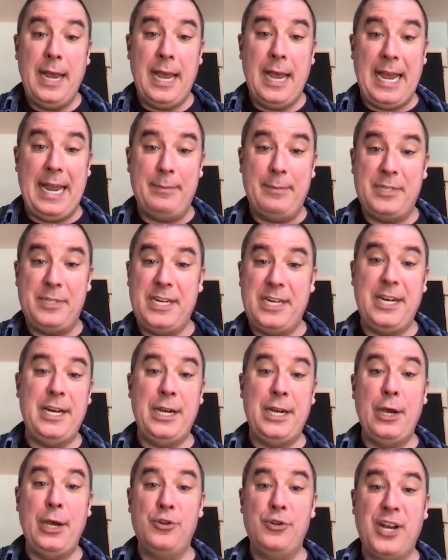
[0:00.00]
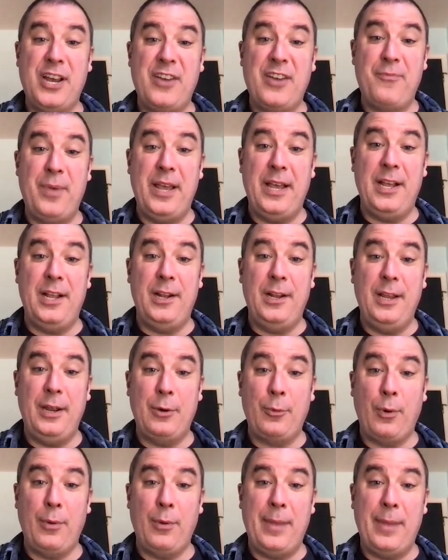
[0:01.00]
I'm CEO Jeff Bell,
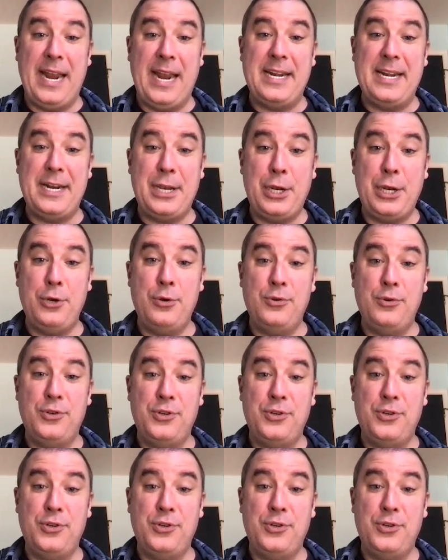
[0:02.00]
reminding you